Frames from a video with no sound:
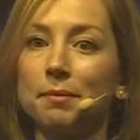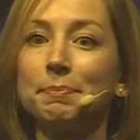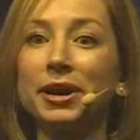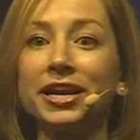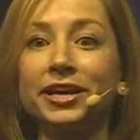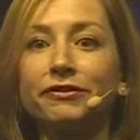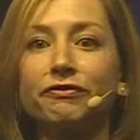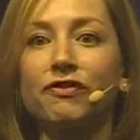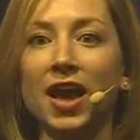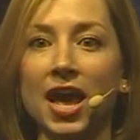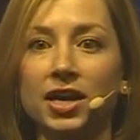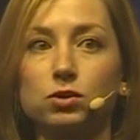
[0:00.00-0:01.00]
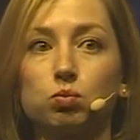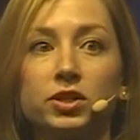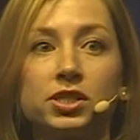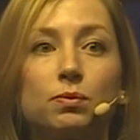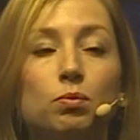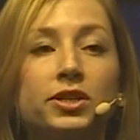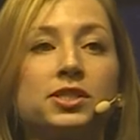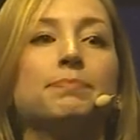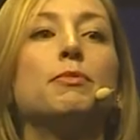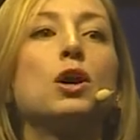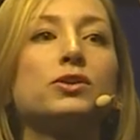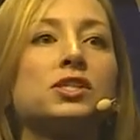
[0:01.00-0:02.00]
But in fact, what's, what's
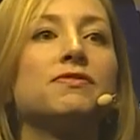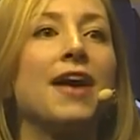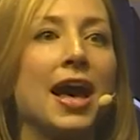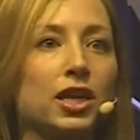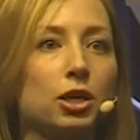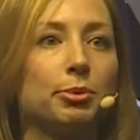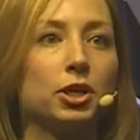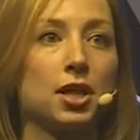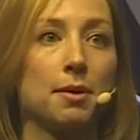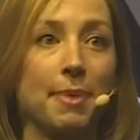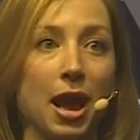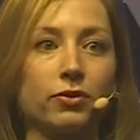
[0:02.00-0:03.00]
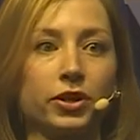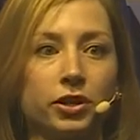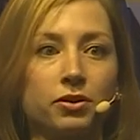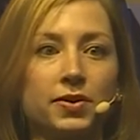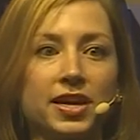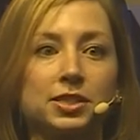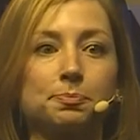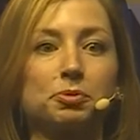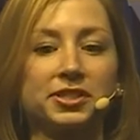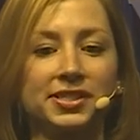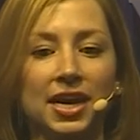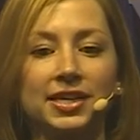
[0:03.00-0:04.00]
most valuable about you is
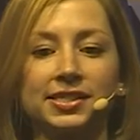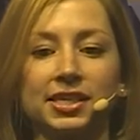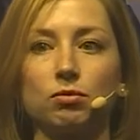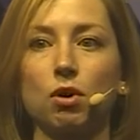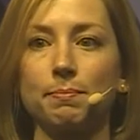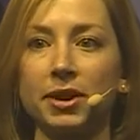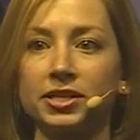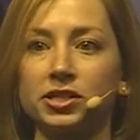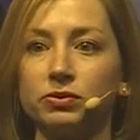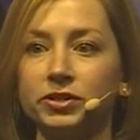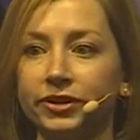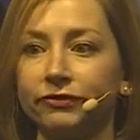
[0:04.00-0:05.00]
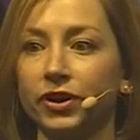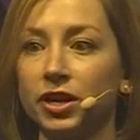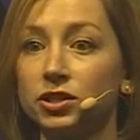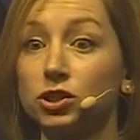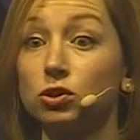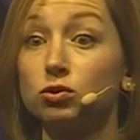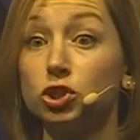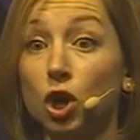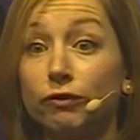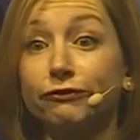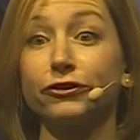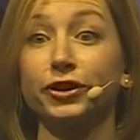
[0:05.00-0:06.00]
precisely what makes you different. So
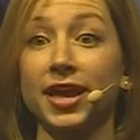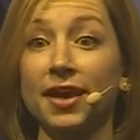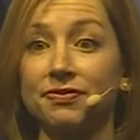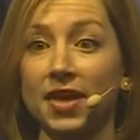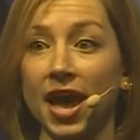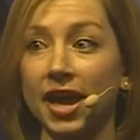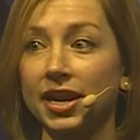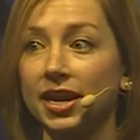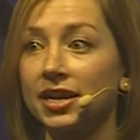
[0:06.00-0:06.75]
don't forget that.